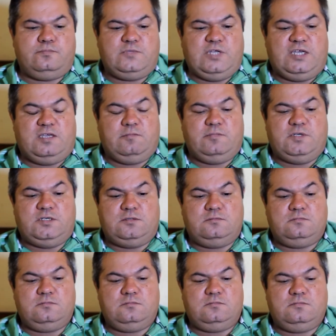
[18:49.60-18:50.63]
That can
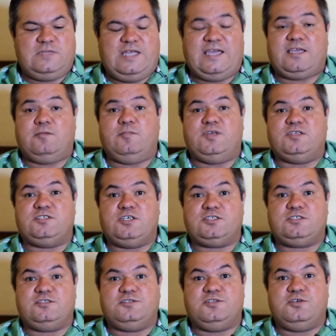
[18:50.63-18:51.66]
be
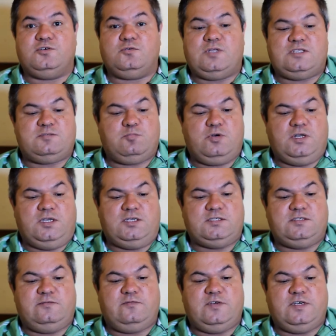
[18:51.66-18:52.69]
adjusted though. That's a pretty
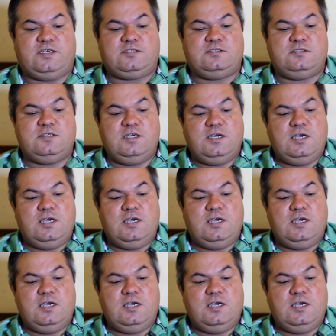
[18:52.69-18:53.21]
easy fix.